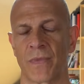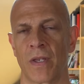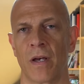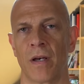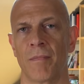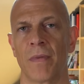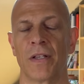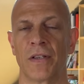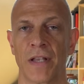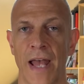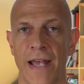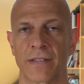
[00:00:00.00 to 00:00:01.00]

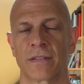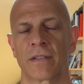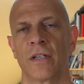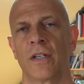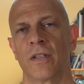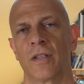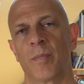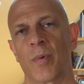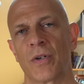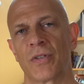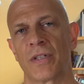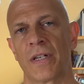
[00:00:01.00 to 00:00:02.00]
unless the
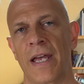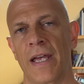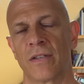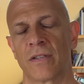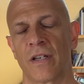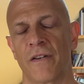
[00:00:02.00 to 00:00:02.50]
person has